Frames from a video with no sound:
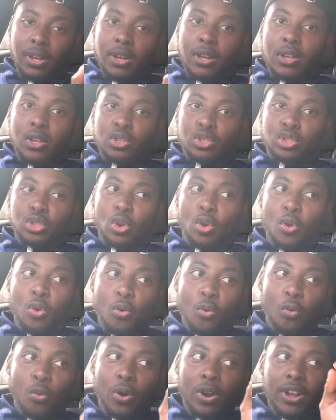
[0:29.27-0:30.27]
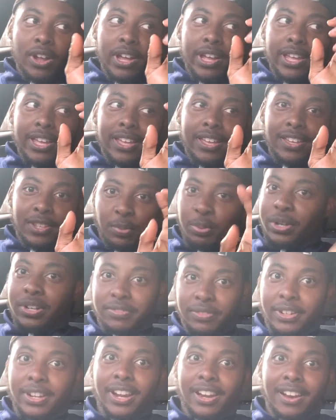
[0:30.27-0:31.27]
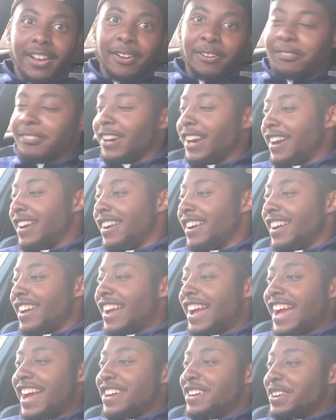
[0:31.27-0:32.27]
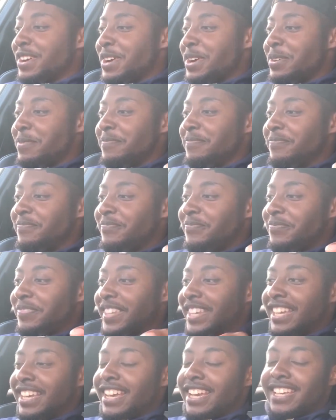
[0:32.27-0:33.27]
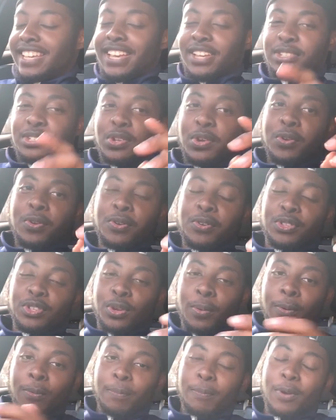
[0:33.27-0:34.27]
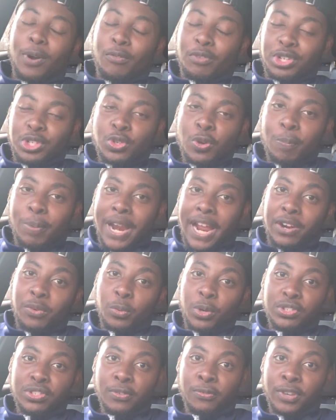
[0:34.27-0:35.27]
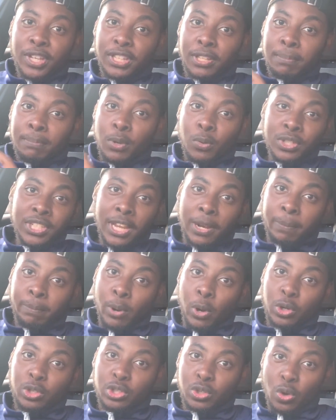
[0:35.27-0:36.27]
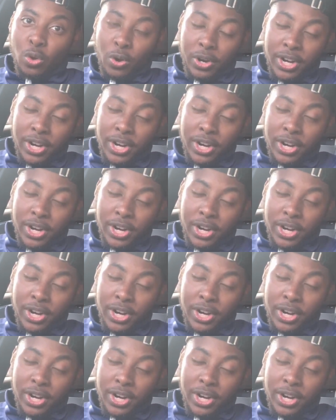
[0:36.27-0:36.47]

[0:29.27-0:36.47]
so it's pretty fucking loud, right? And yeah, so the original plan was to fit the Miltech box on